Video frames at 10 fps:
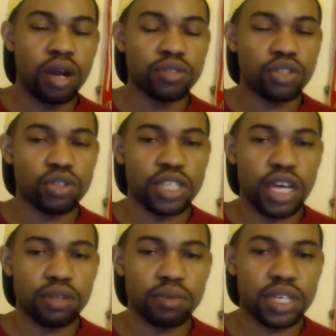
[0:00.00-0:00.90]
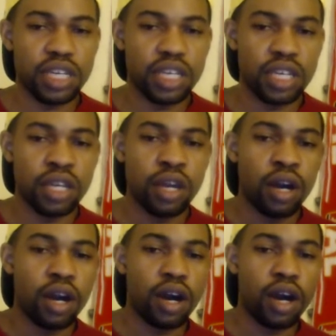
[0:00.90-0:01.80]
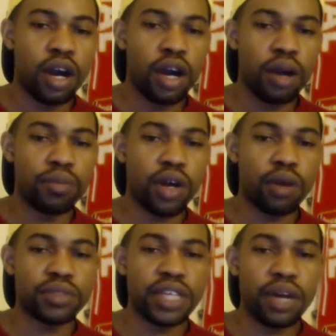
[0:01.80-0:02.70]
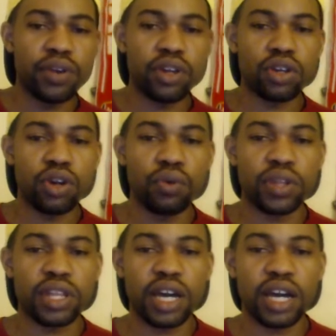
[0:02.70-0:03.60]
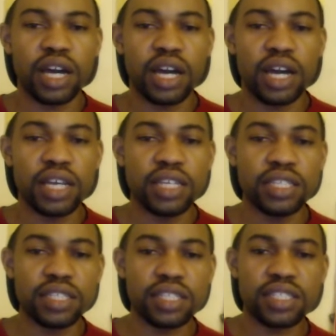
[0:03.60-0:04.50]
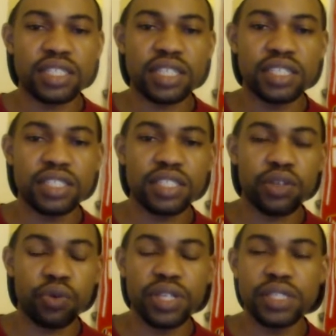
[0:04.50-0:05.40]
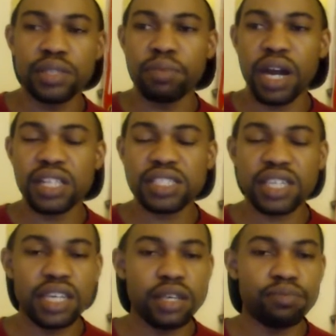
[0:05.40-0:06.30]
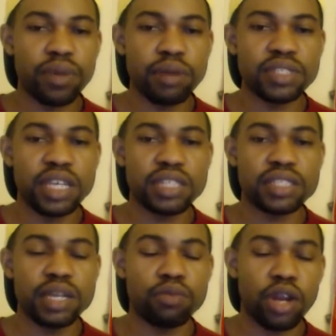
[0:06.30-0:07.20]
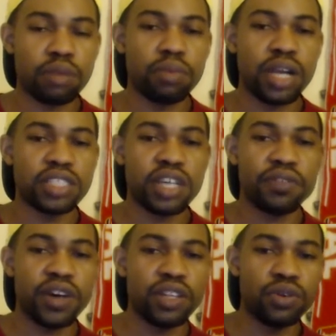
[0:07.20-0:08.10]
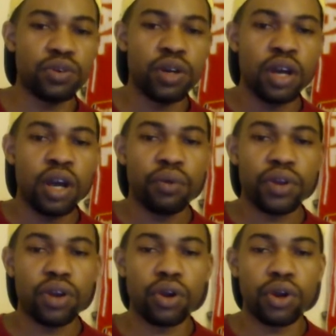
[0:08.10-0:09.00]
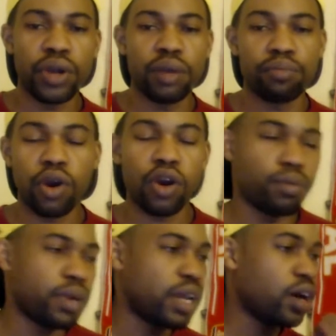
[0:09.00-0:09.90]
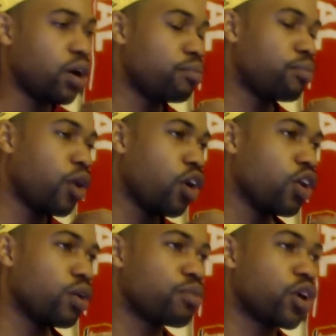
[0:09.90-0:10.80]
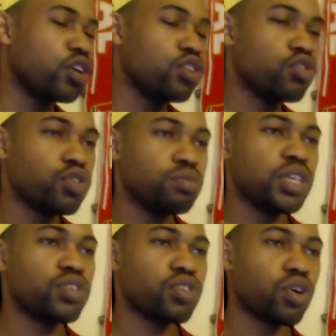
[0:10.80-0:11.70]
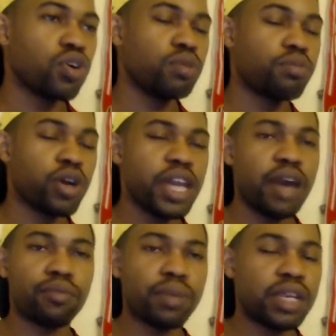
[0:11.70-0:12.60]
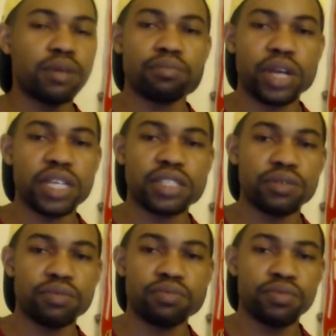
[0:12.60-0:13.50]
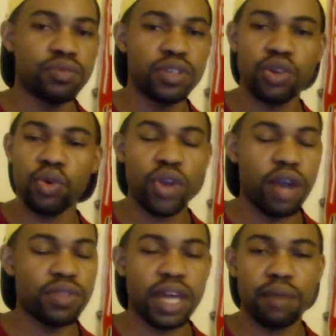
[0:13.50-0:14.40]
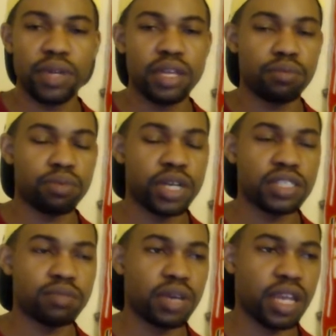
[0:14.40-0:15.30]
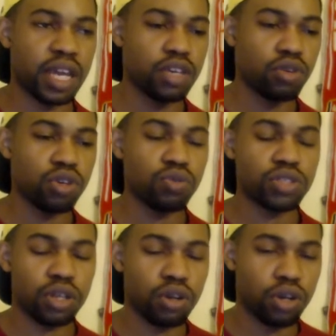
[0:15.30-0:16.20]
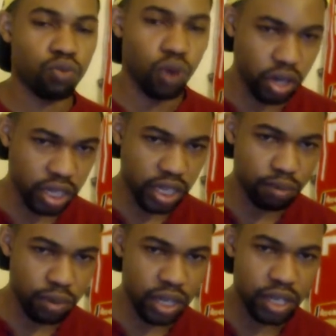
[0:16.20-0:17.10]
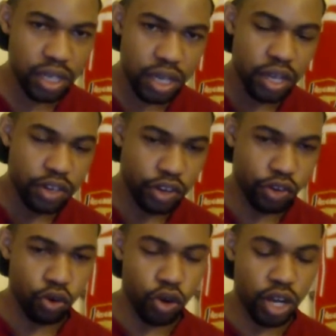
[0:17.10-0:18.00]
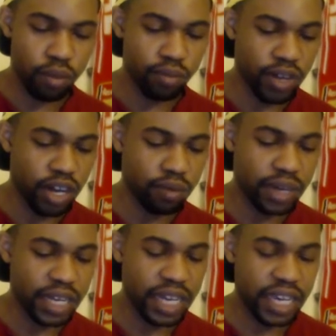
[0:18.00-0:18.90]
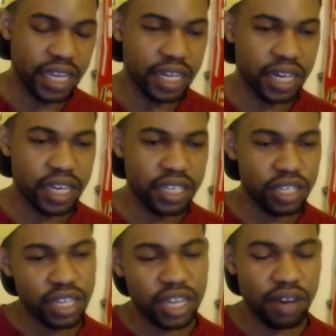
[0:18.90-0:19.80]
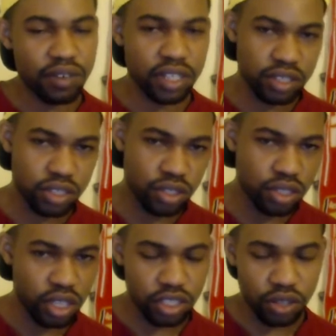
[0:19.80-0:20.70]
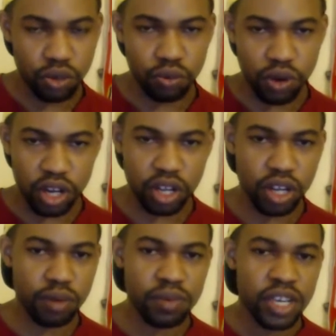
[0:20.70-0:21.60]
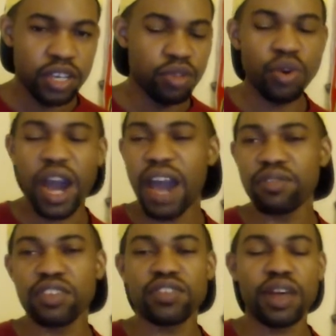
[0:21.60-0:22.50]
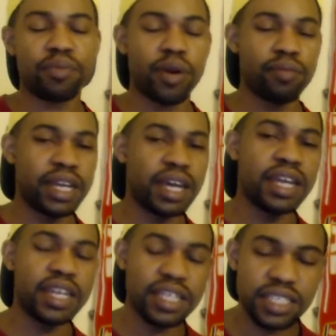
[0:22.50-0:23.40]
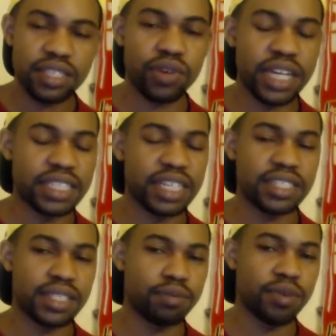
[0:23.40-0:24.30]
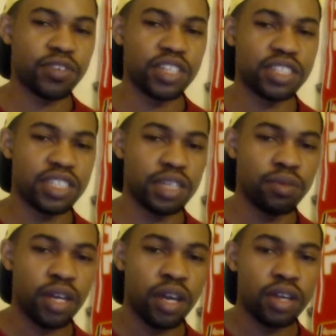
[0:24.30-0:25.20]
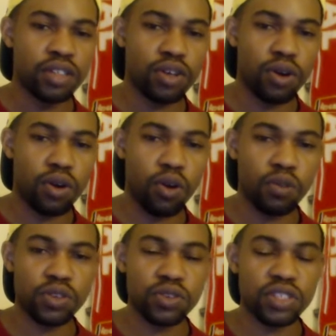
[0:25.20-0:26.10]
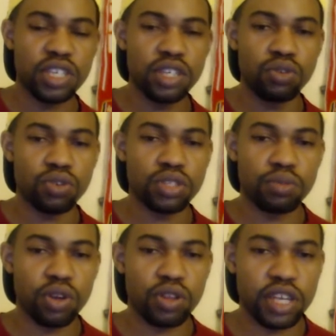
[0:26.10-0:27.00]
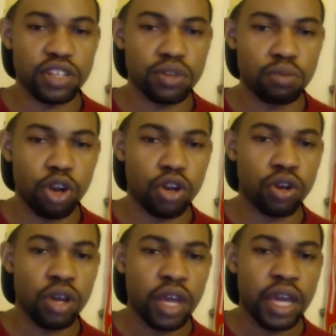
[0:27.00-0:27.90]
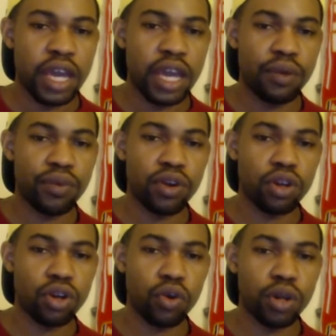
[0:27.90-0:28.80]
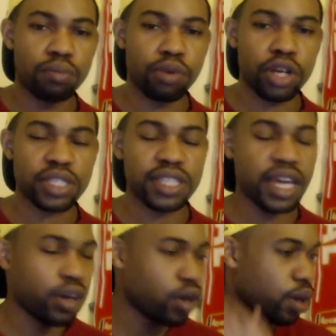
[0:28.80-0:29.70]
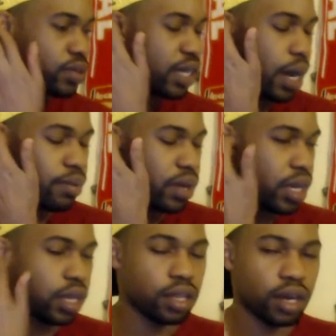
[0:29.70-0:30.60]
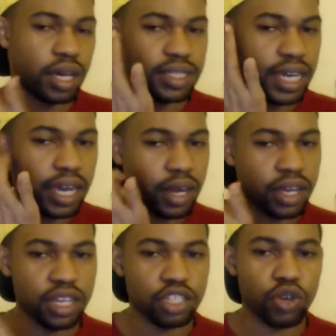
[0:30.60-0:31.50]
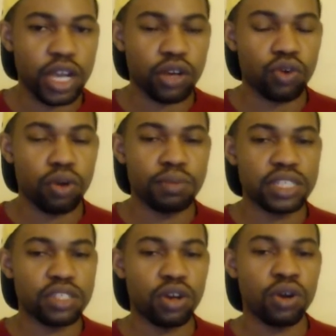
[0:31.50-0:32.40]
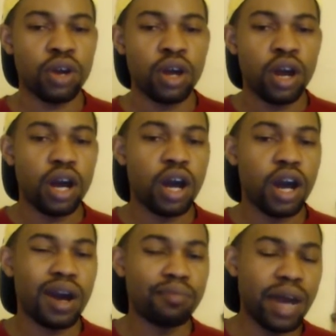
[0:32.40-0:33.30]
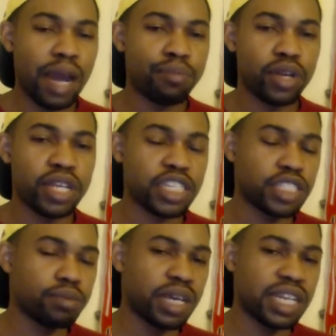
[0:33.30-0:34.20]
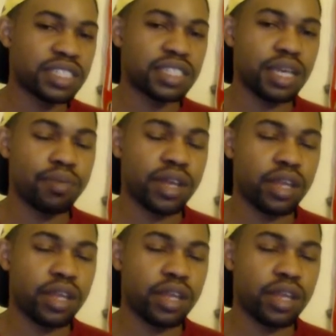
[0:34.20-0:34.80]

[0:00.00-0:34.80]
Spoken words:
So, shout out to McKinney. Up top, we're going to go with Skrzybalski. Probably saying his name wrong. Apologize if I do. We're going to go Mbola, man. Mbola, bro. You used to be so good, bro. You haven't been impressive. You have not been impressive, man. Like, you was a good wonder kid, but you're growing up now, man, and you didn't have such a good World Cup. You have to step up, man, and this is the right time to step up for your team. So, hope to see you do some good things tomorrow. And we're going to go with Burke Staller up top in the attack, in the striker role, man. So, my prediction, man, is 7.